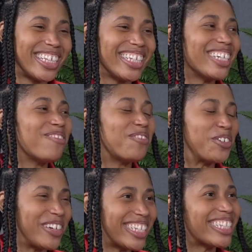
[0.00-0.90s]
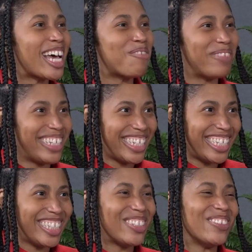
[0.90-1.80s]
looking forward to tapping
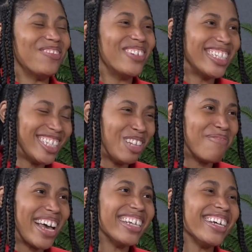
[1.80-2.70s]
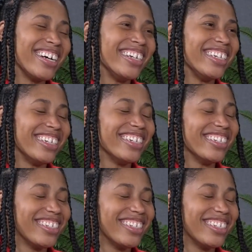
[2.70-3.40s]
into what's in the backyard here.